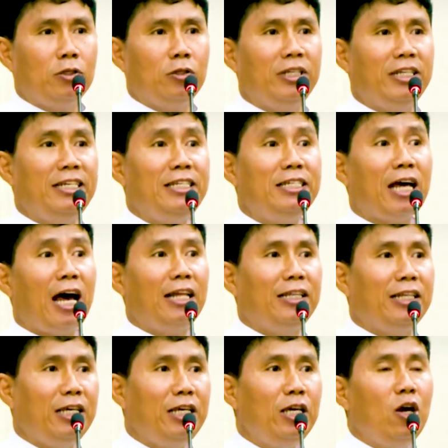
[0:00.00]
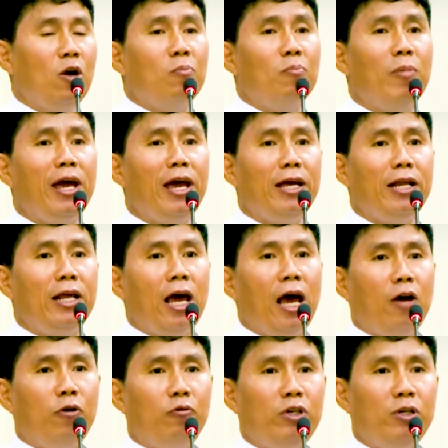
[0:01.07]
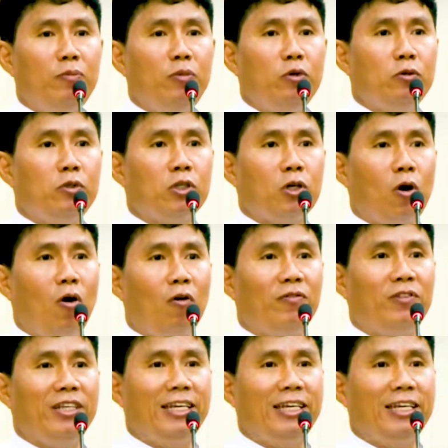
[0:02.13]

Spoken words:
So these are the main attributes of